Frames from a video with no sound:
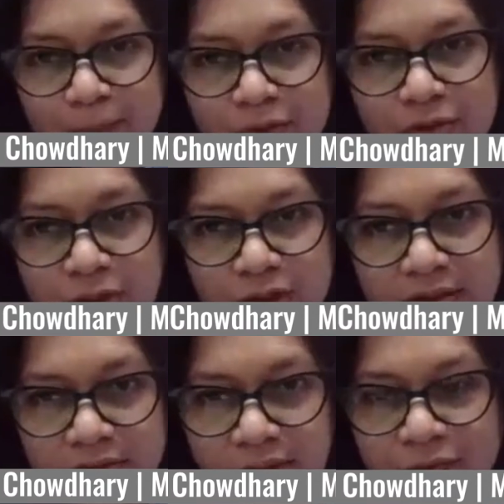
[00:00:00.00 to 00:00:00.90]
So the
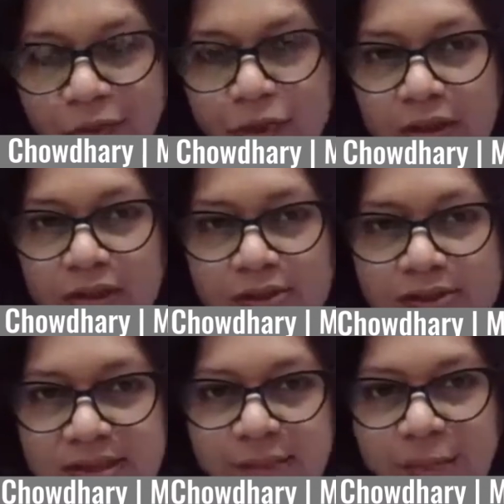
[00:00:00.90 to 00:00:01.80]
threefold
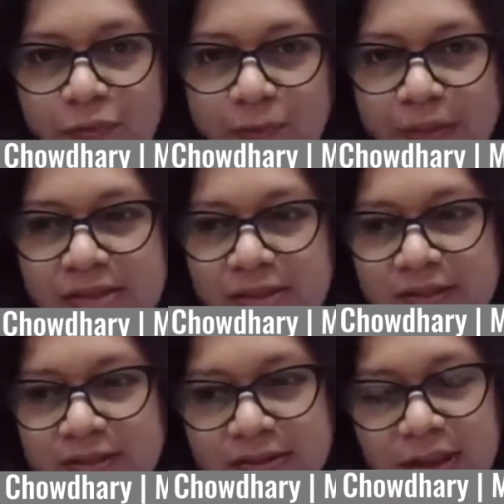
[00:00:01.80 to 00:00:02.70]
step of a press
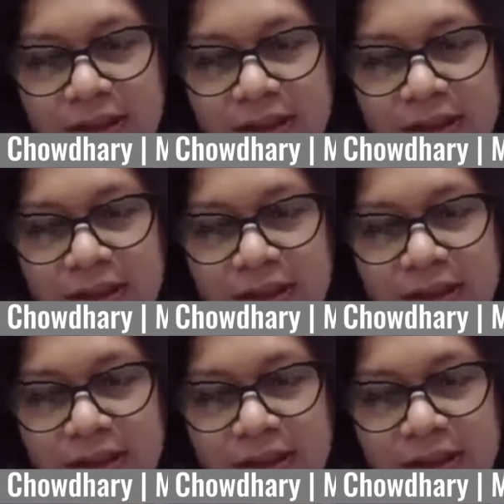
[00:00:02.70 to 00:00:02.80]
release is